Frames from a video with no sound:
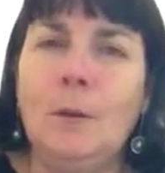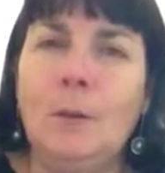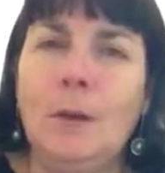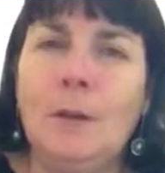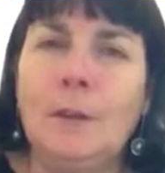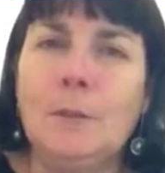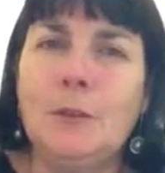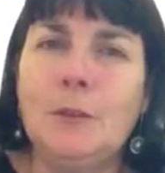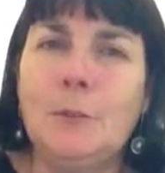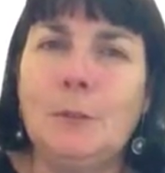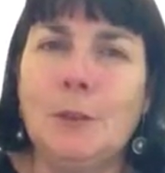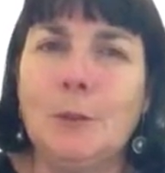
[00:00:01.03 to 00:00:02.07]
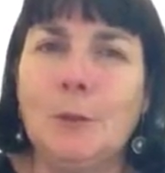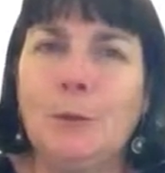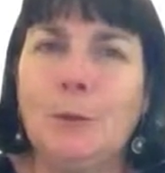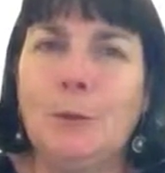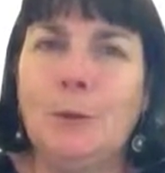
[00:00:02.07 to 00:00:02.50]
Welcome to
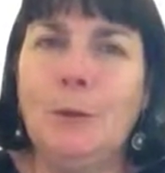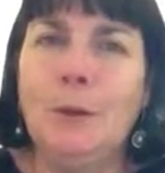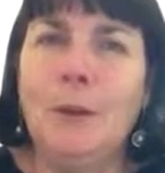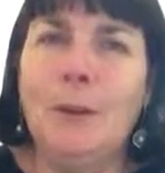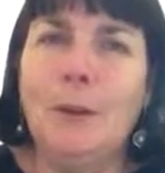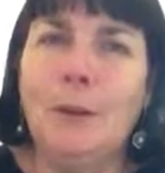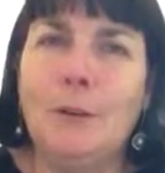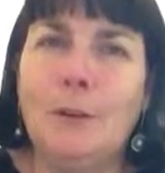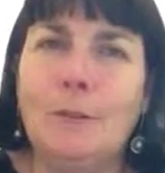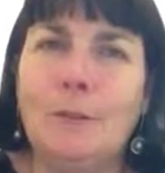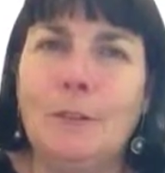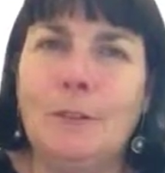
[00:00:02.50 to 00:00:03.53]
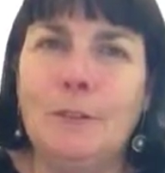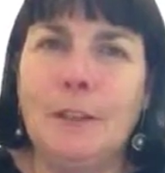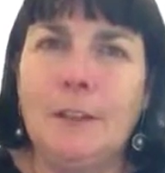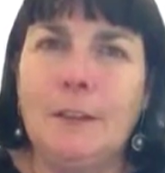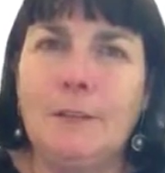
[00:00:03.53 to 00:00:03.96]
Module 2 of
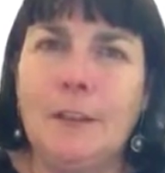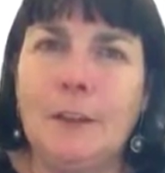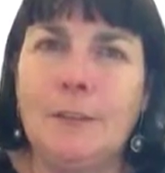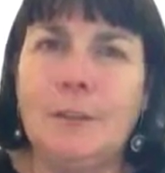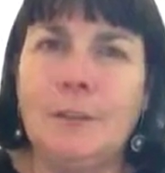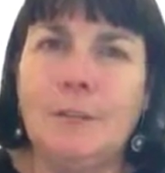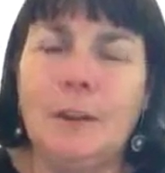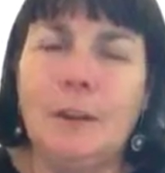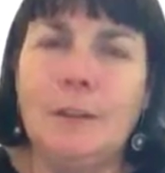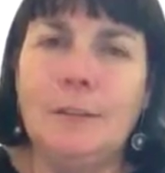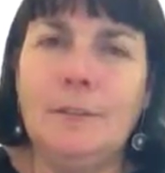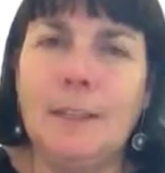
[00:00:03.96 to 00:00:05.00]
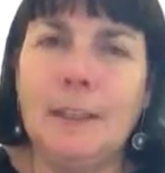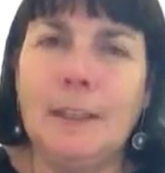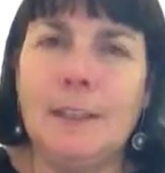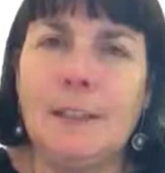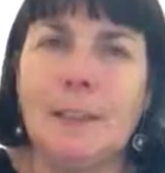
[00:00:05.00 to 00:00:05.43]
Fin525,
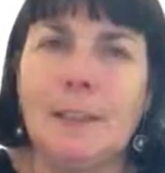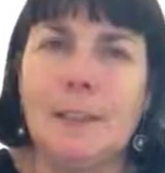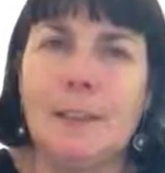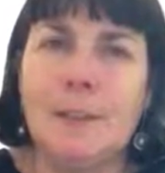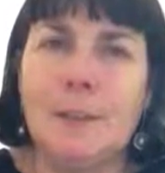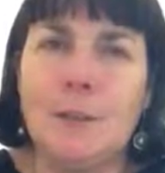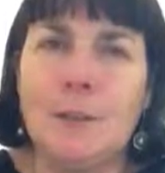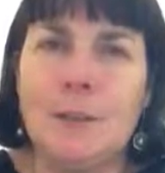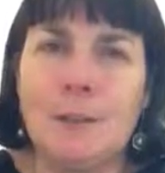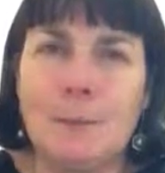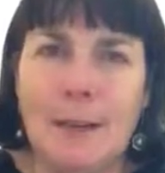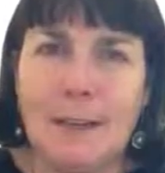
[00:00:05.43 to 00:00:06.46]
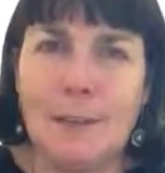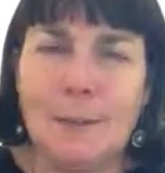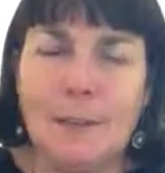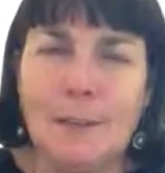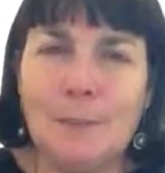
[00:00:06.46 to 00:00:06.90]
Financial Institutions
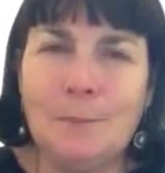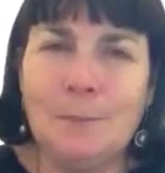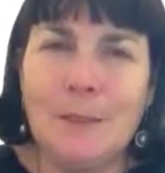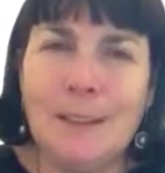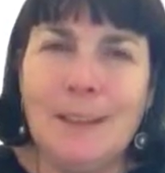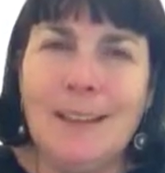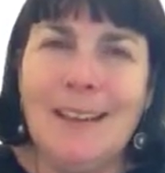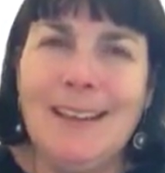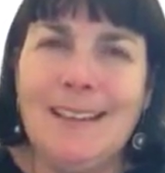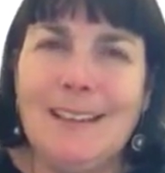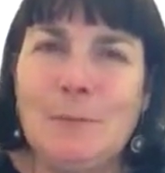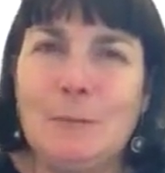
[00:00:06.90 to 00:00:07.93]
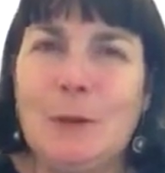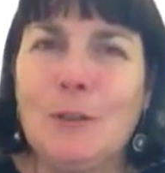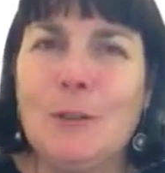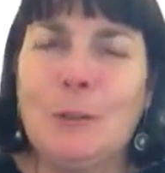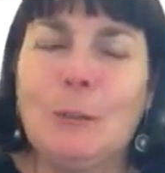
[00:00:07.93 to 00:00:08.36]
Management. In this
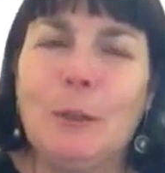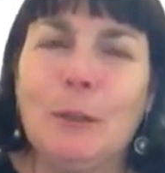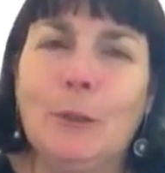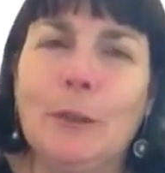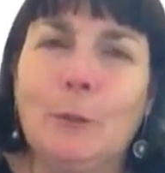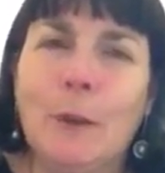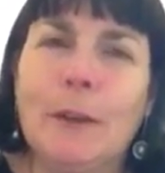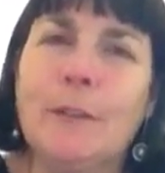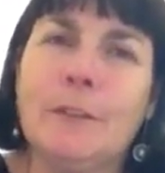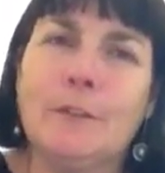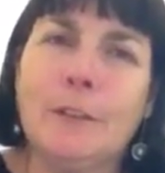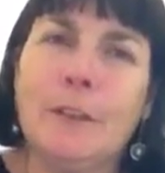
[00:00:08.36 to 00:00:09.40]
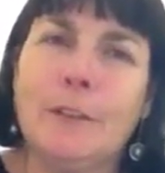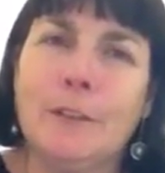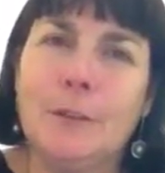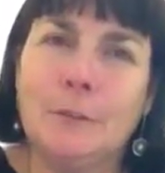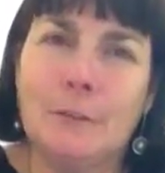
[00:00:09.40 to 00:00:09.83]
module, we'll look at one of the
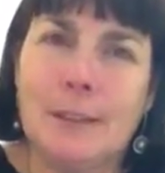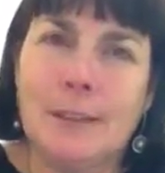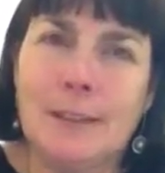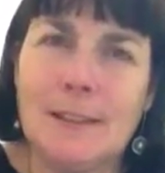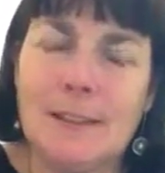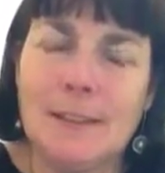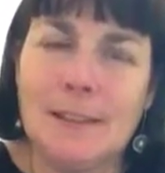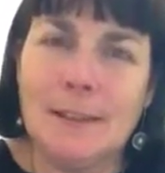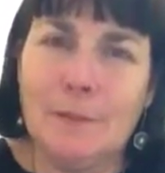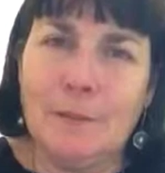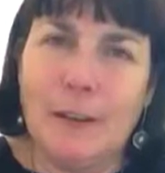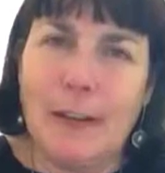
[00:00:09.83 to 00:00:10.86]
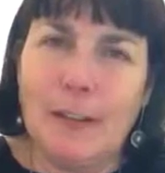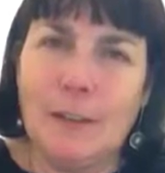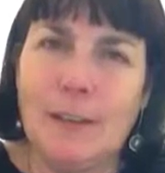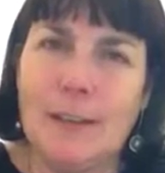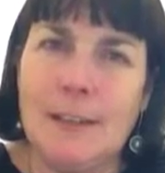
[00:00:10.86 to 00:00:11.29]
first risks that
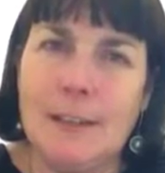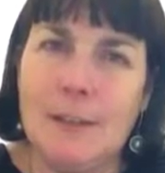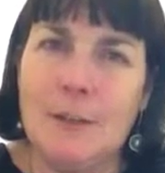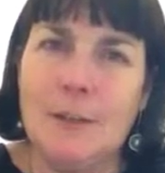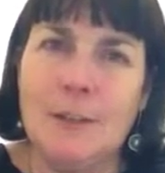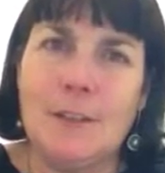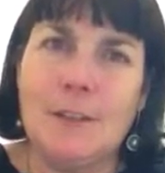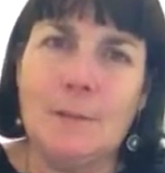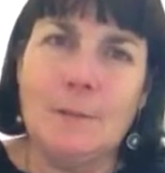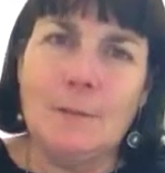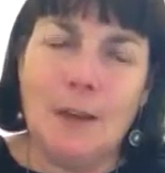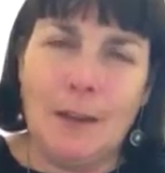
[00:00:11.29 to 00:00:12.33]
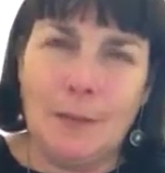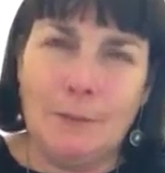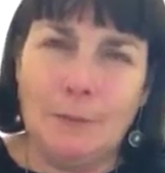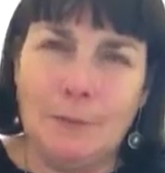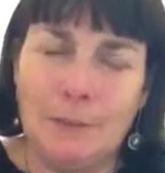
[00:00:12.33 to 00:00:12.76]
financial institutions
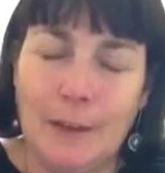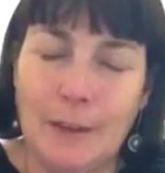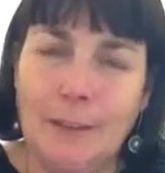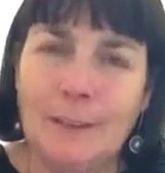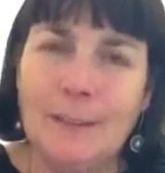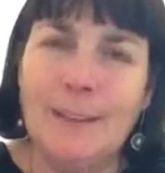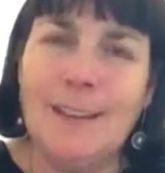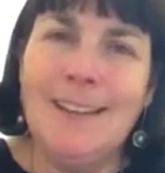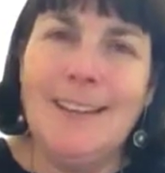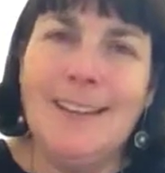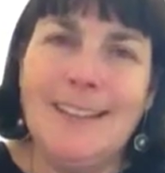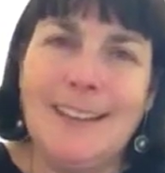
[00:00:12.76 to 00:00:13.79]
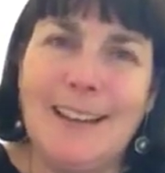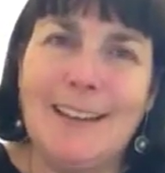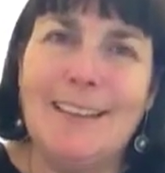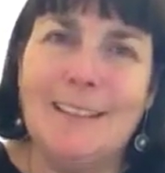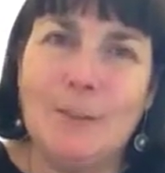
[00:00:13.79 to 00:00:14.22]
face, and that
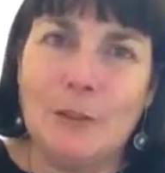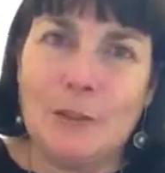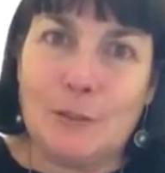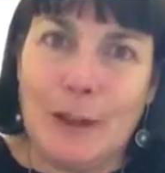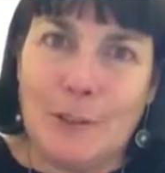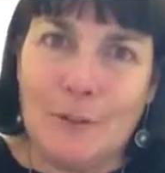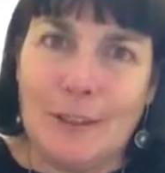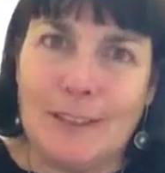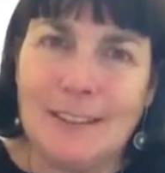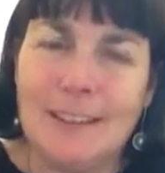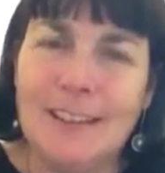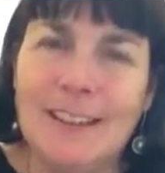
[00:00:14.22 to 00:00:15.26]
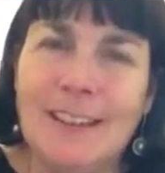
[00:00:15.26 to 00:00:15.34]
is interest rate risk.